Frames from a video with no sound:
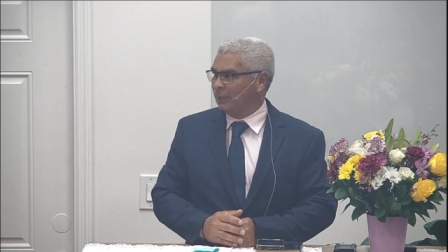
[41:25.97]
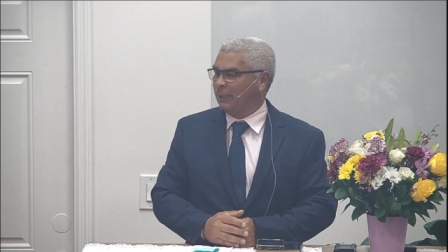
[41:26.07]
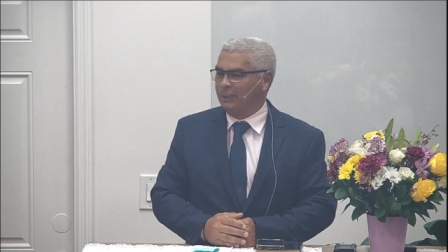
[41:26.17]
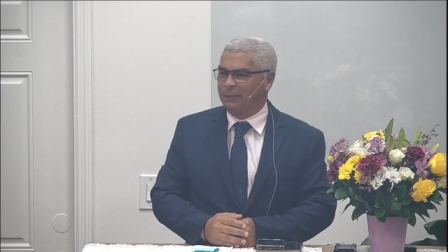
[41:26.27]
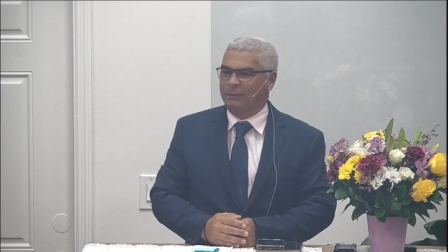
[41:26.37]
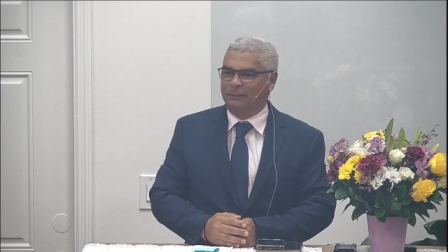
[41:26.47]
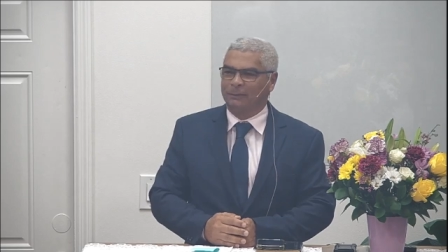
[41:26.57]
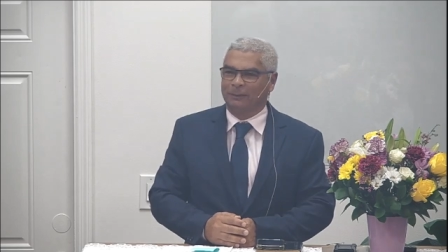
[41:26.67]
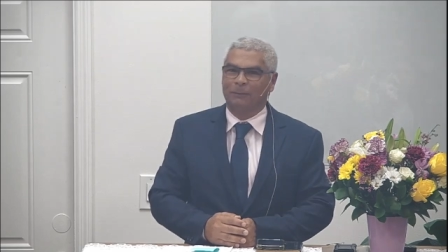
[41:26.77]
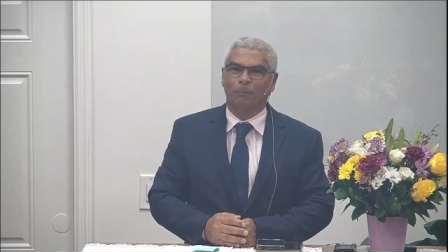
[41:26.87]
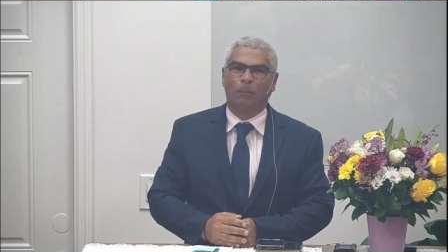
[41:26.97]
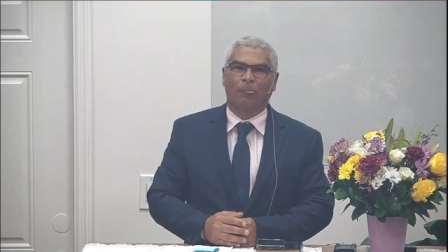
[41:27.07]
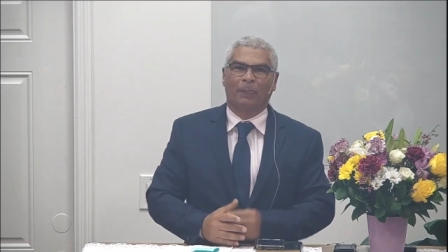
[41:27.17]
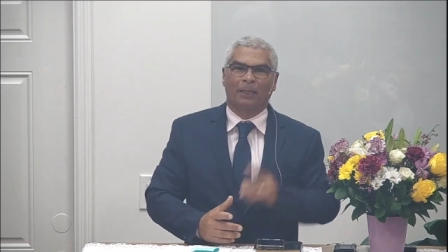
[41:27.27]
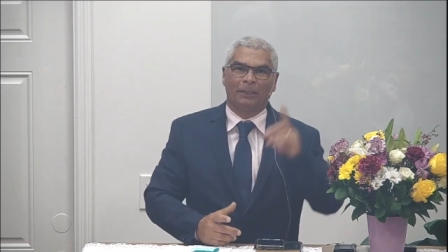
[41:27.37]
and it's every day
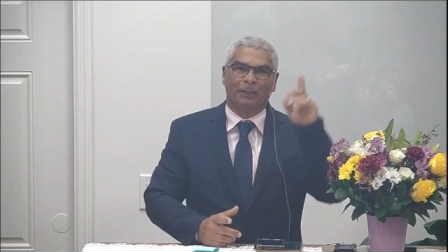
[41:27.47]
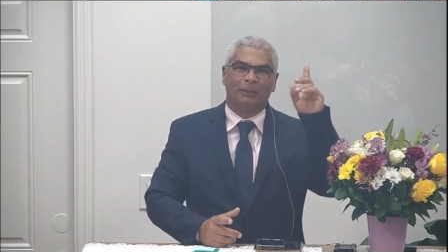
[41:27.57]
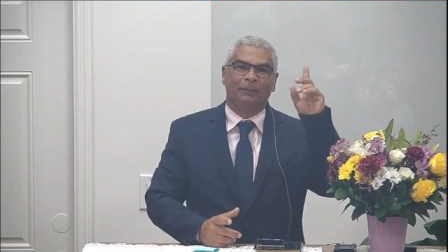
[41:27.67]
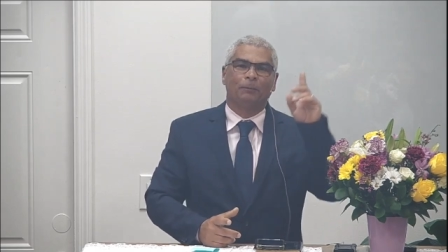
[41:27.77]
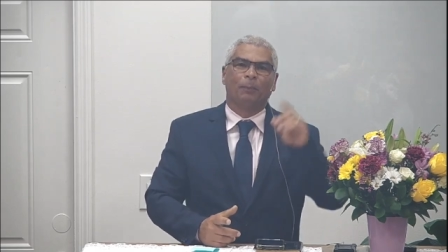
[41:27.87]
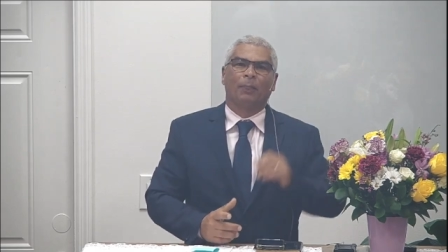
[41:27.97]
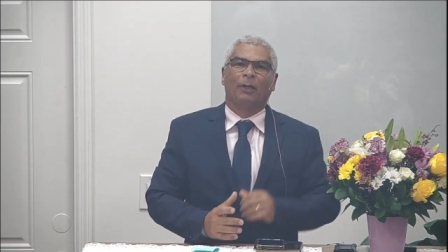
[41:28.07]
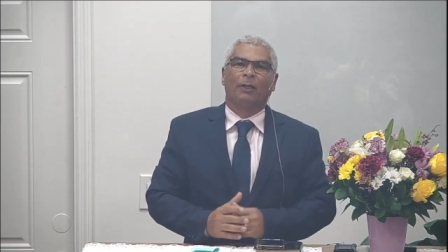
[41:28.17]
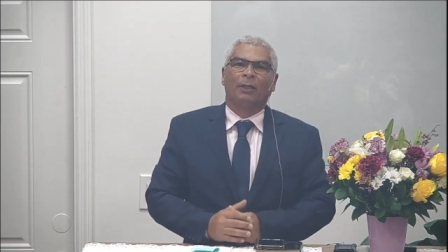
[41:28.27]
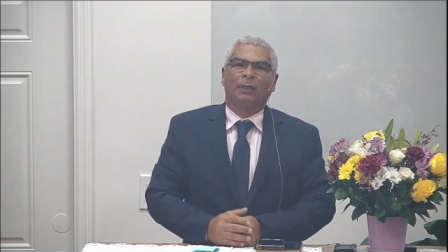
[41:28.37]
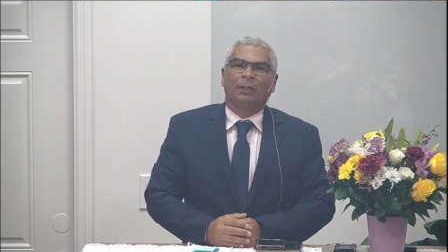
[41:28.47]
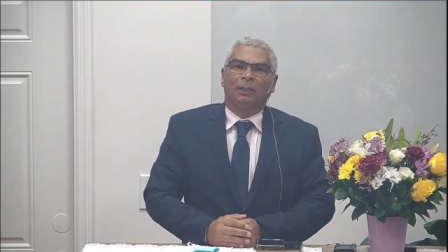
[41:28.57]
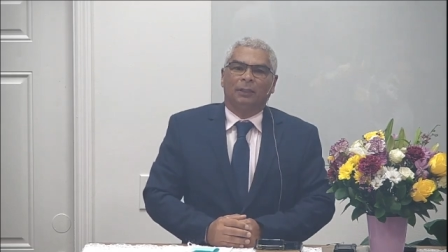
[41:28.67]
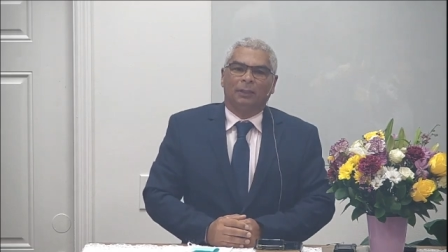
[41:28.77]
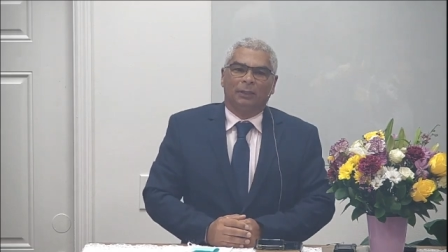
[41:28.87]
7:30 we have another
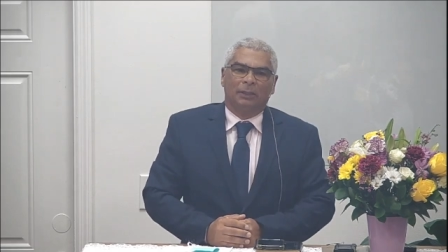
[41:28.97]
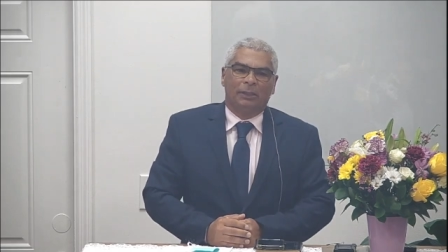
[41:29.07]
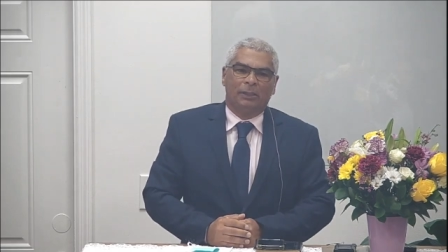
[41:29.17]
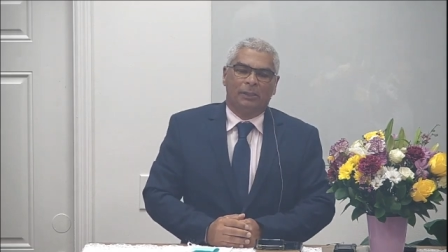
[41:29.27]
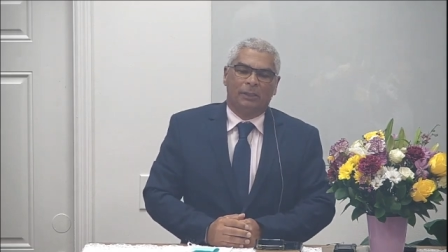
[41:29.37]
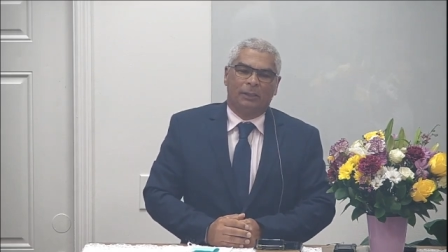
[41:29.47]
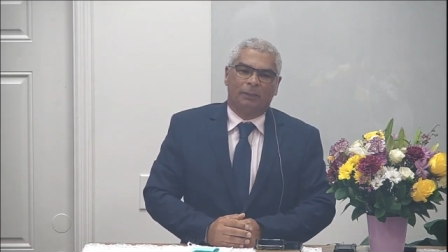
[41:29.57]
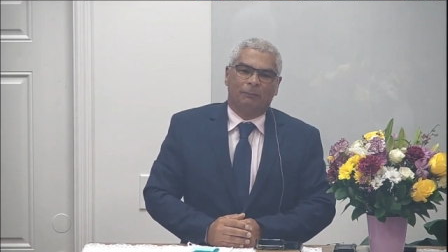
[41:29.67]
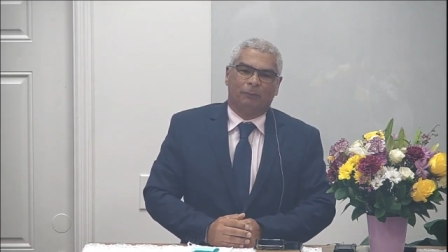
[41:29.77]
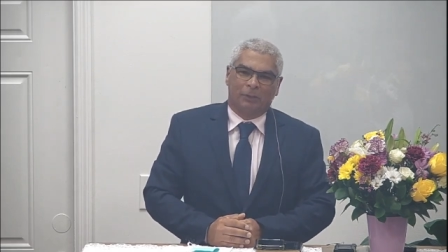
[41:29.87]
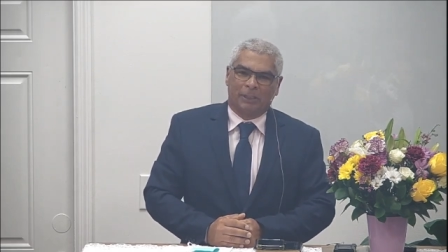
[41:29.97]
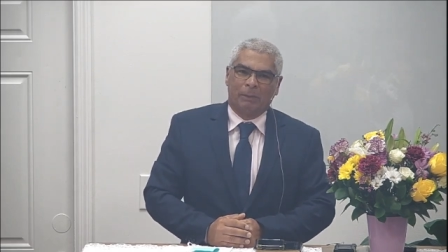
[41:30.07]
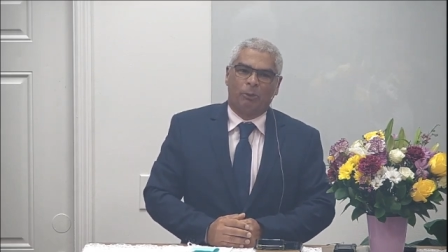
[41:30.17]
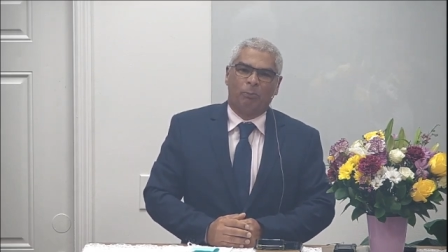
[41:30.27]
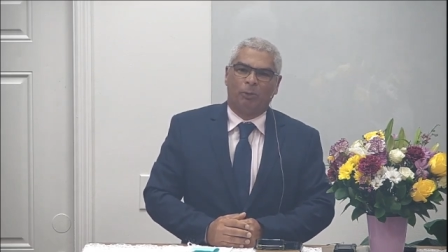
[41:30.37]
service here
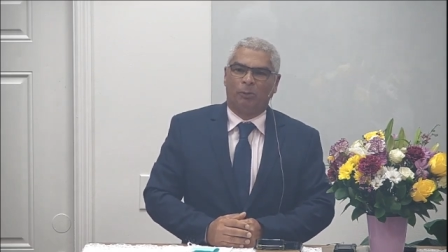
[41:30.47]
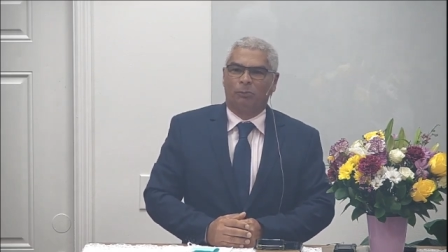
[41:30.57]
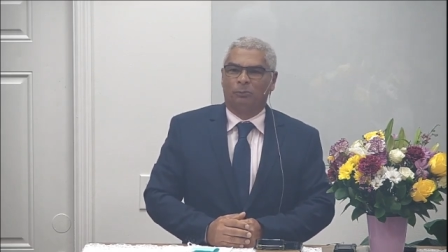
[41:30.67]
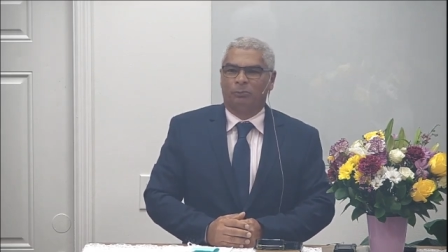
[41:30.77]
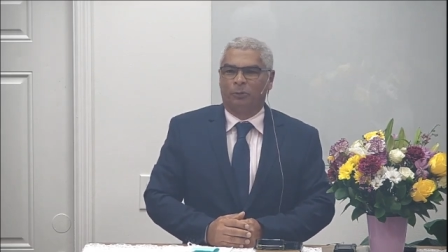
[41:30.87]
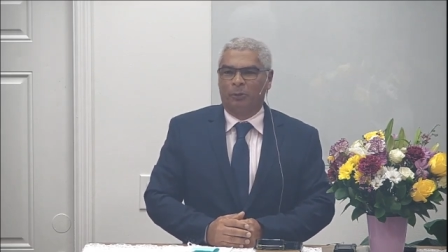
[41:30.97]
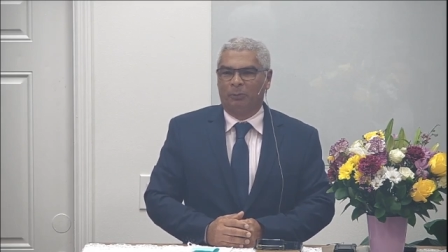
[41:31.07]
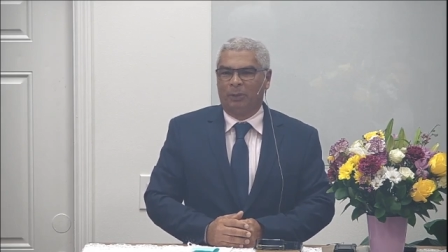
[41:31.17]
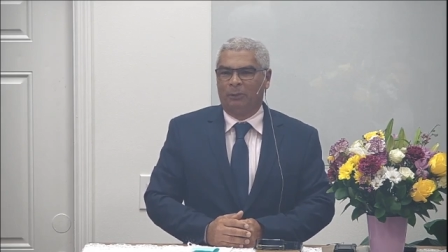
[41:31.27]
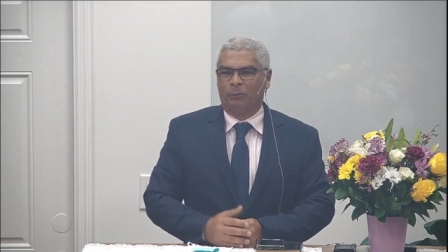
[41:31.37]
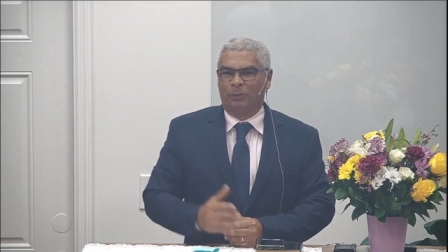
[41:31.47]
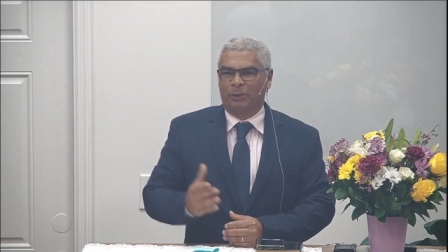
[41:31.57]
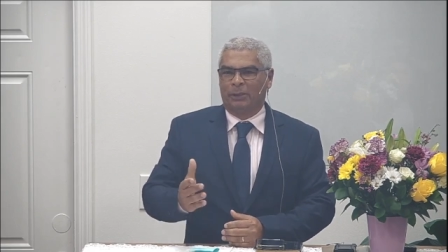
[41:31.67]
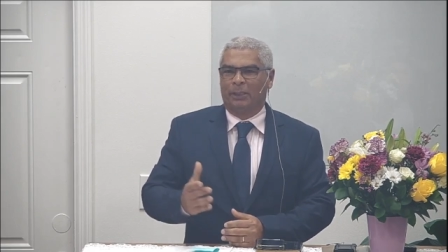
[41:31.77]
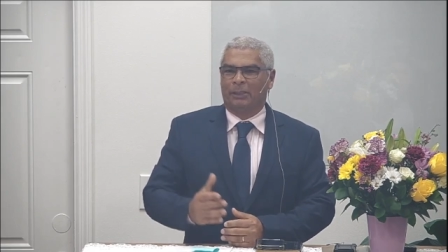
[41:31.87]
and you, my brother and sister,